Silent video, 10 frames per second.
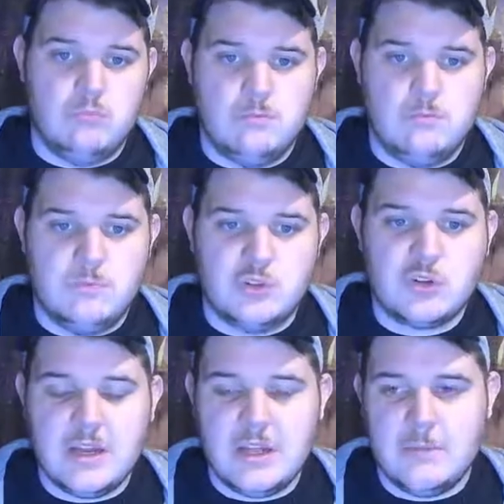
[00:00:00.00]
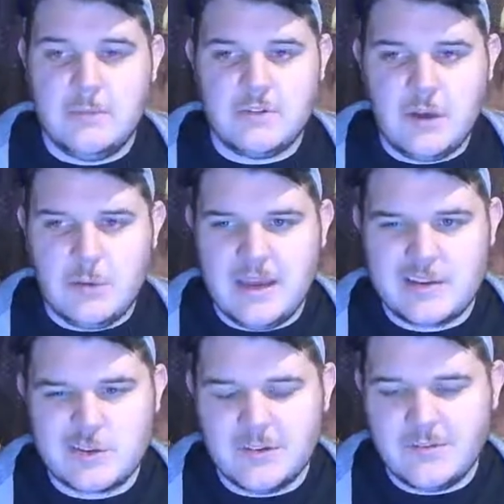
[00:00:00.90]
Straight up. There's no
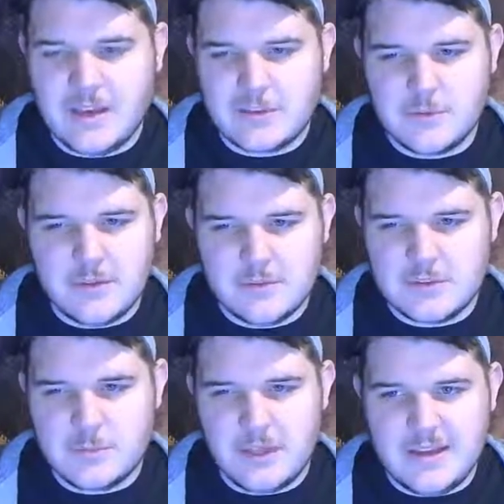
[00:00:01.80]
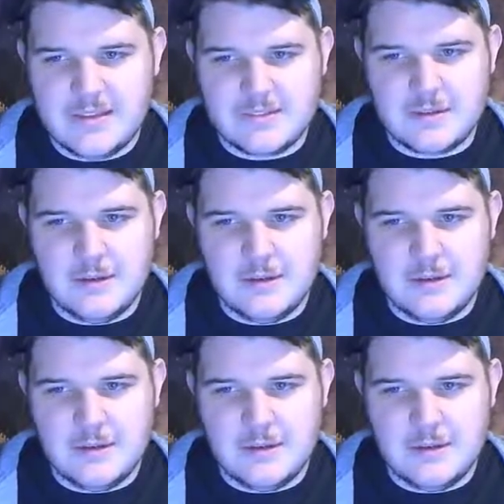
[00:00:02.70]
extra effects with Eldritch Blast.